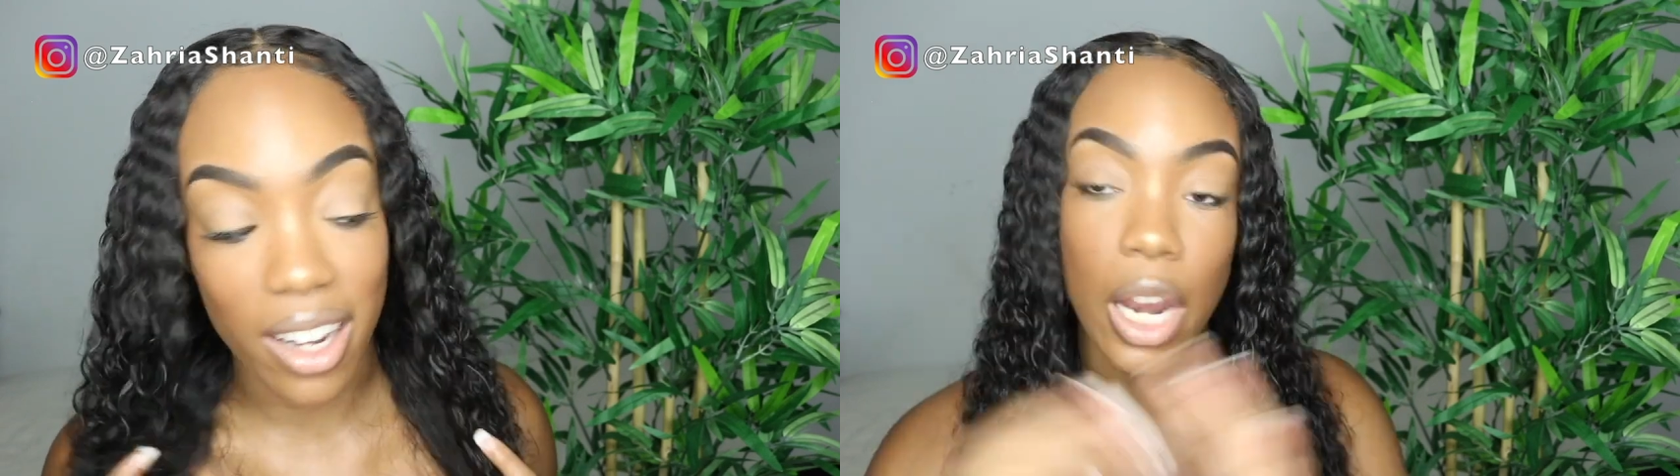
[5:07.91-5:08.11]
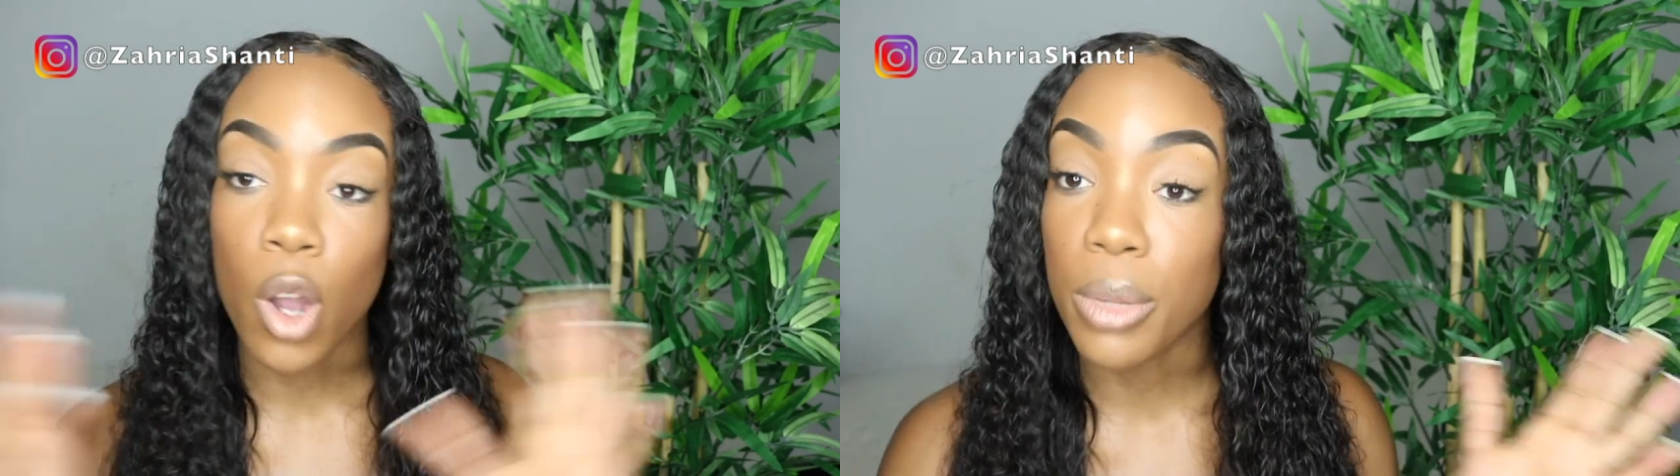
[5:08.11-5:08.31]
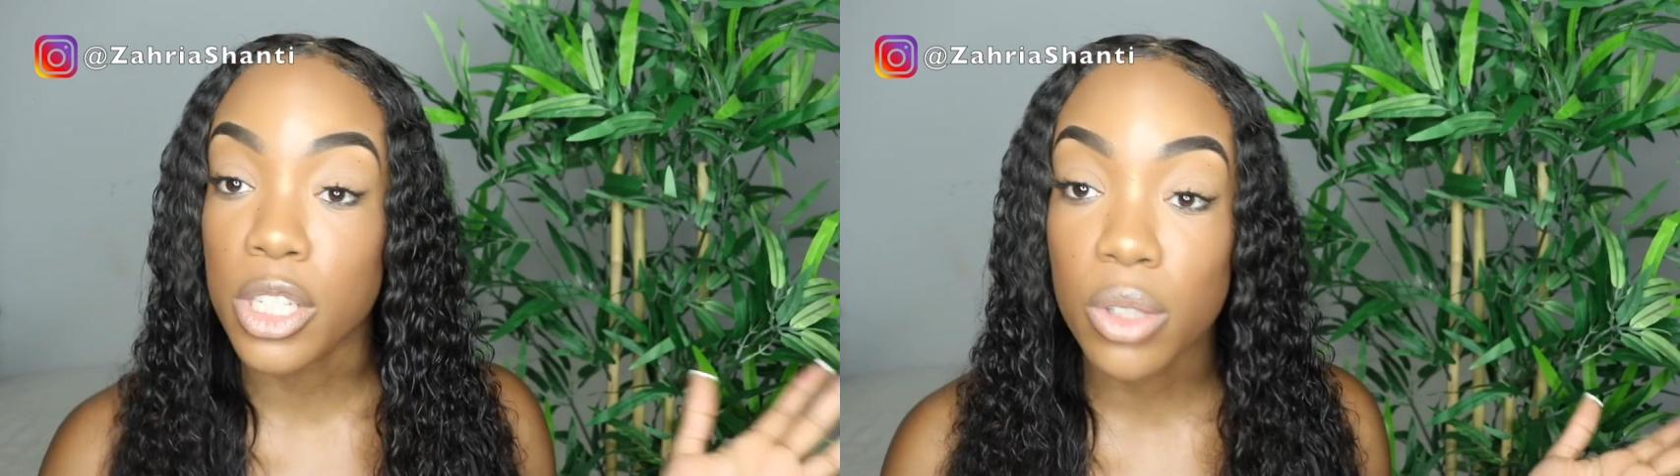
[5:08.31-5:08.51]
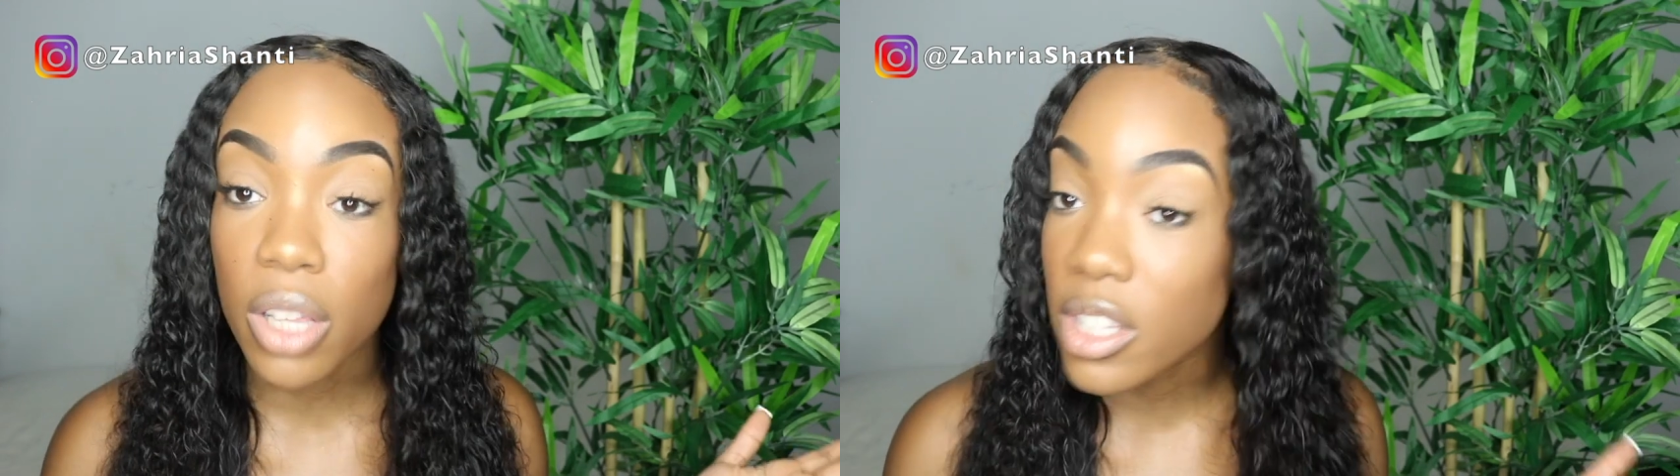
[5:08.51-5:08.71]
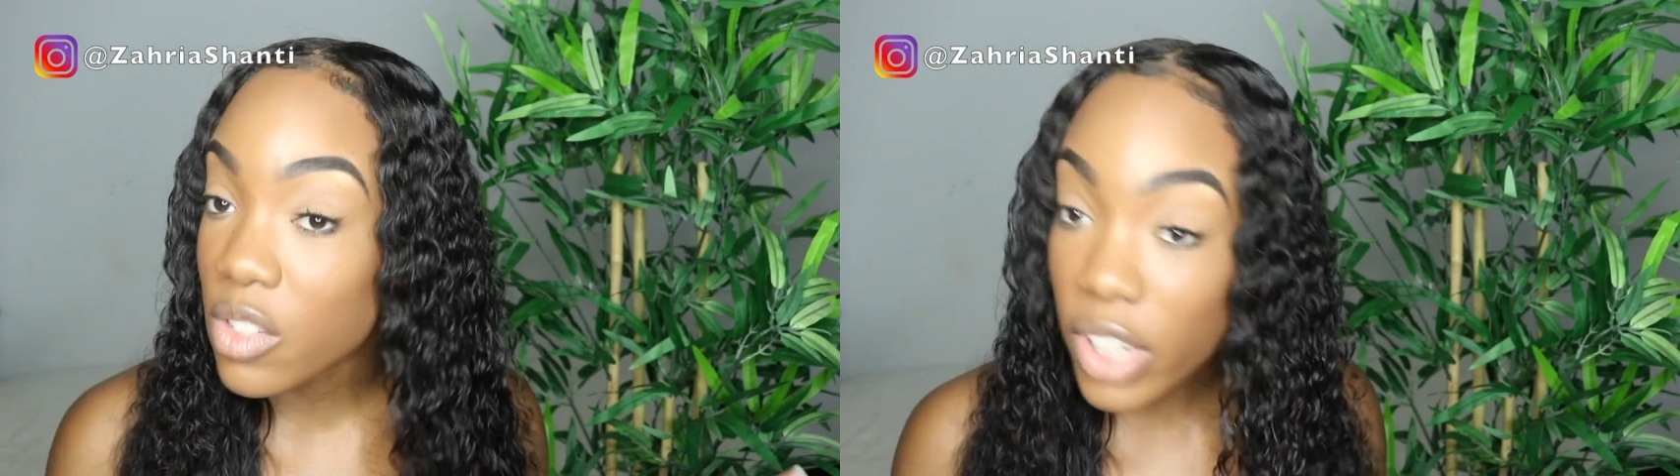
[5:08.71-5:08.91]
And I hope that you
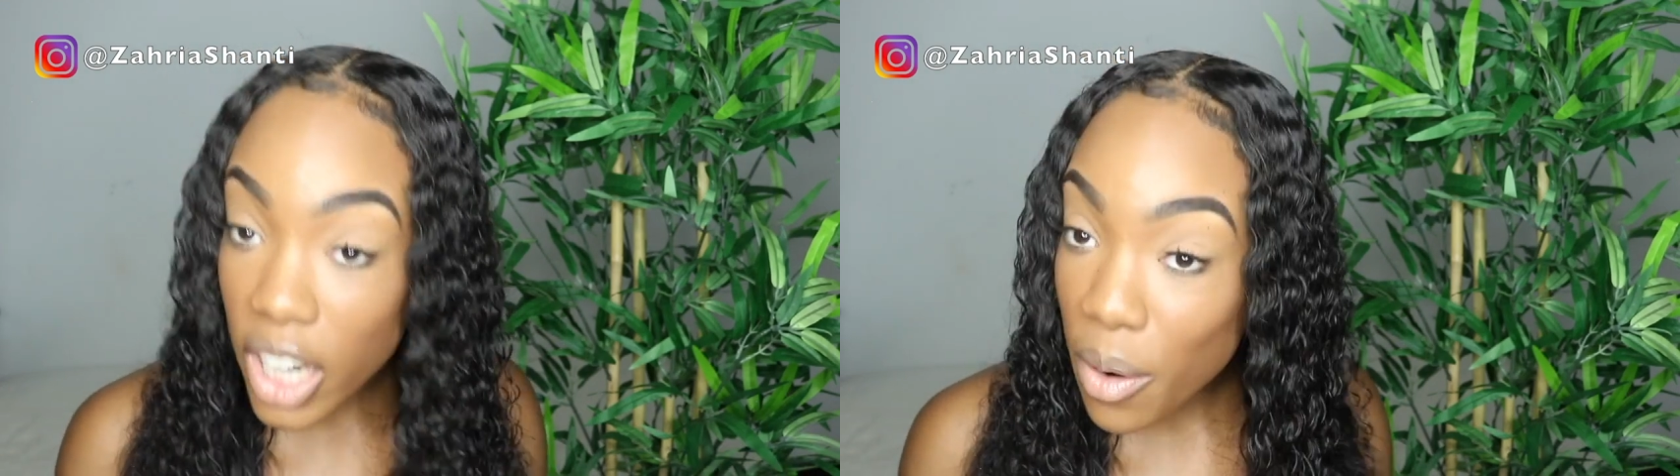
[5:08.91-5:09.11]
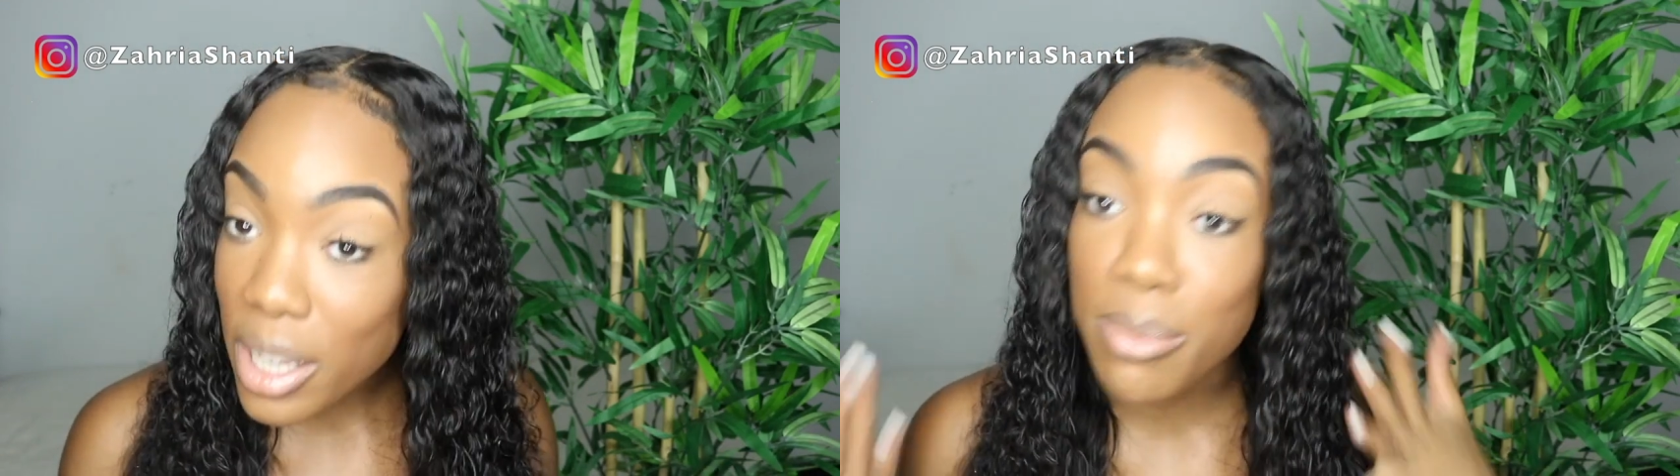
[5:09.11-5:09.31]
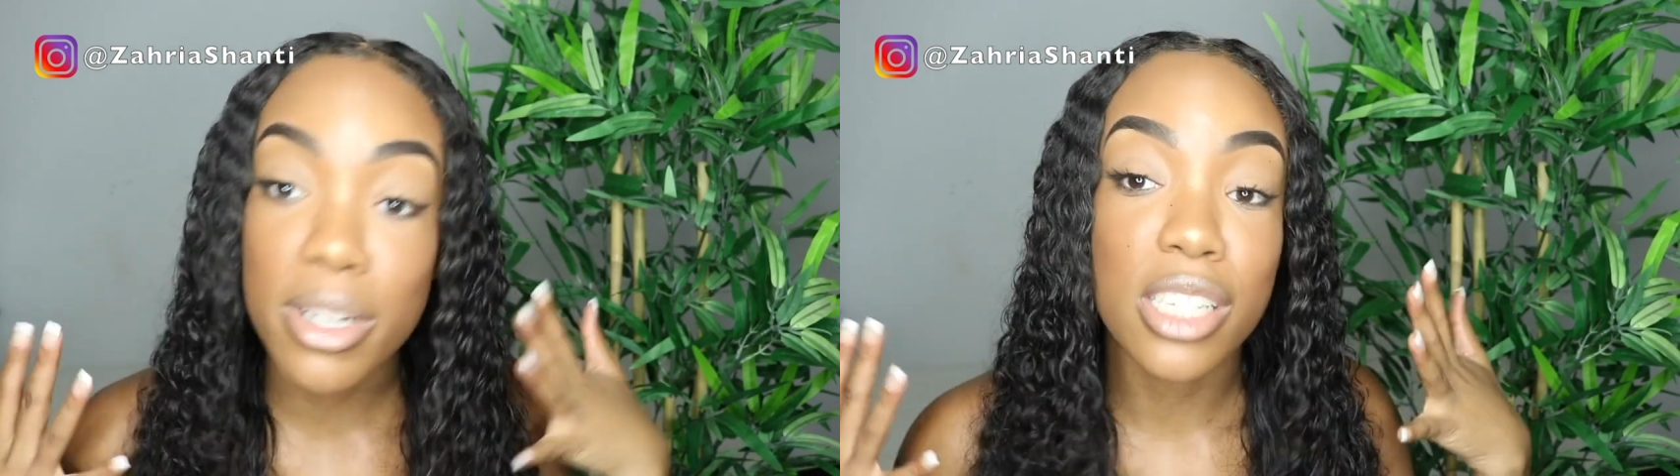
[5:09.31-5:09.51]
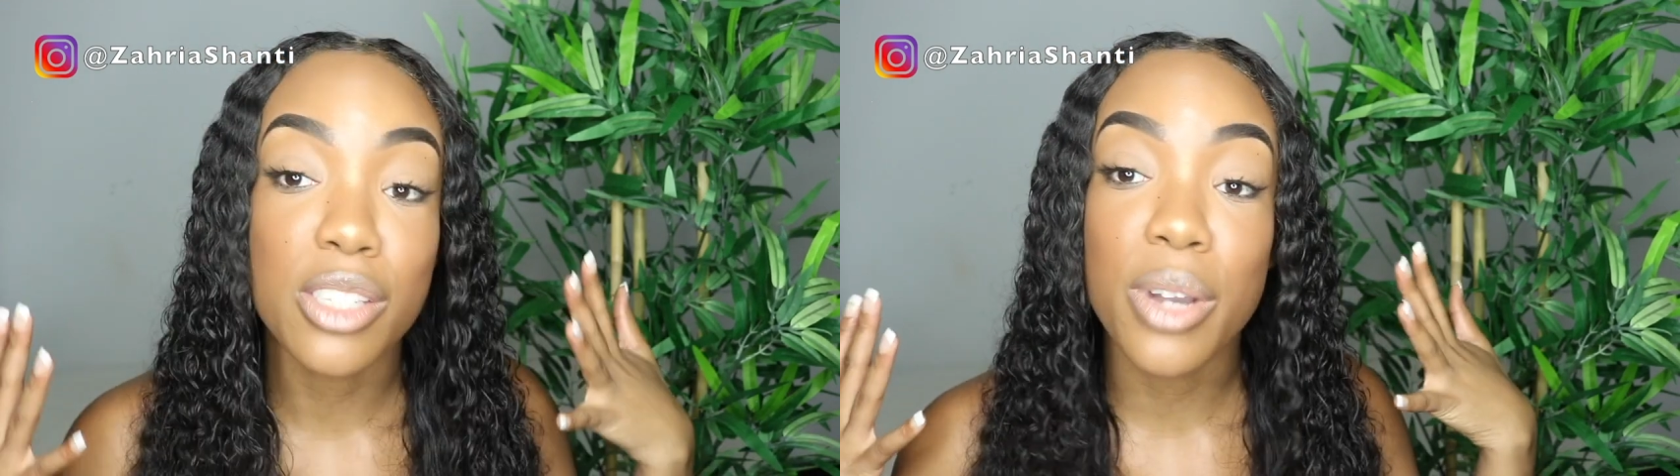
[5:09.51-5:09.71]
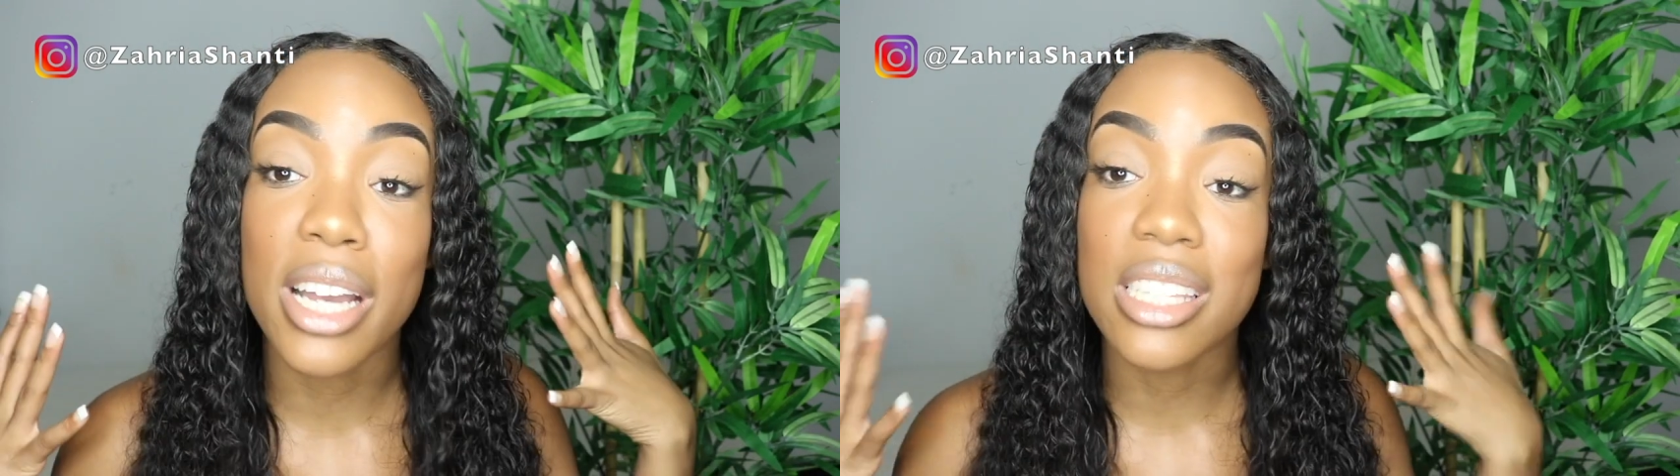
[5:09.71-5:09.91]
love this video as much as
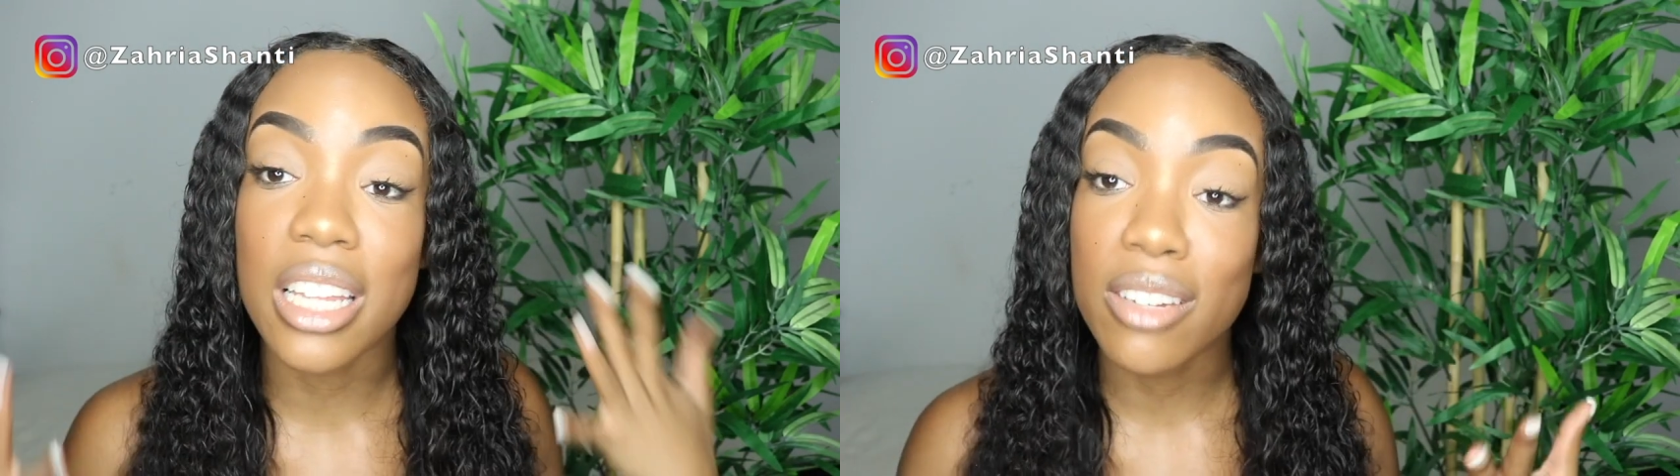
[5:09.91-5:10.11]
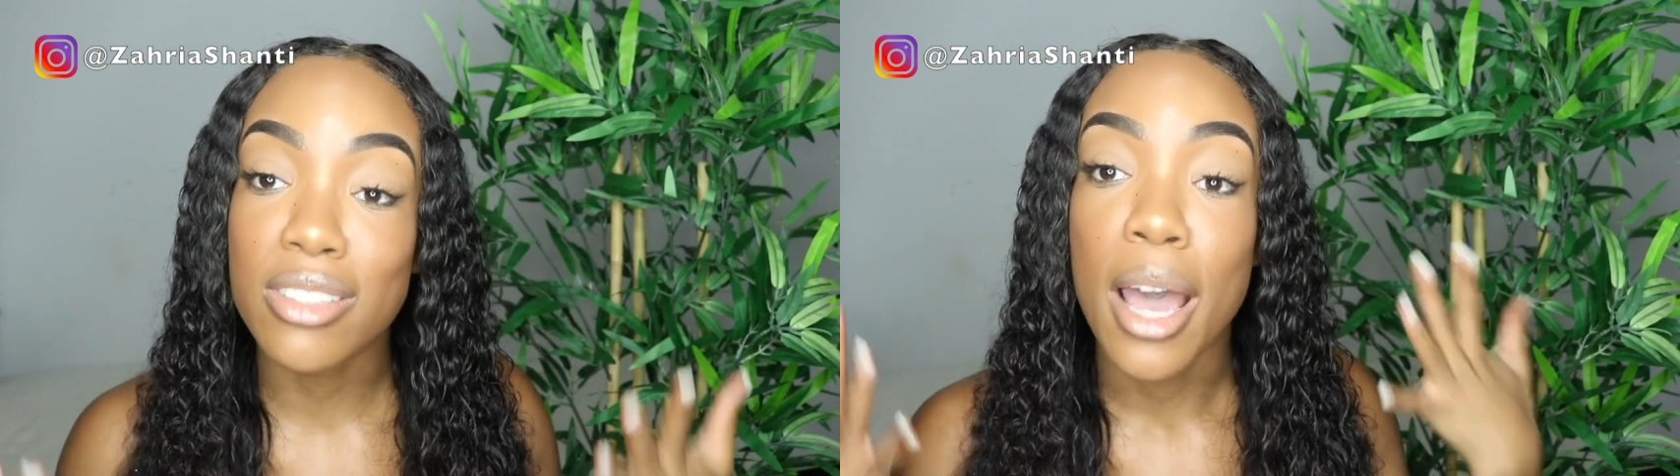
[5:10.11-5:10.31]
you guys love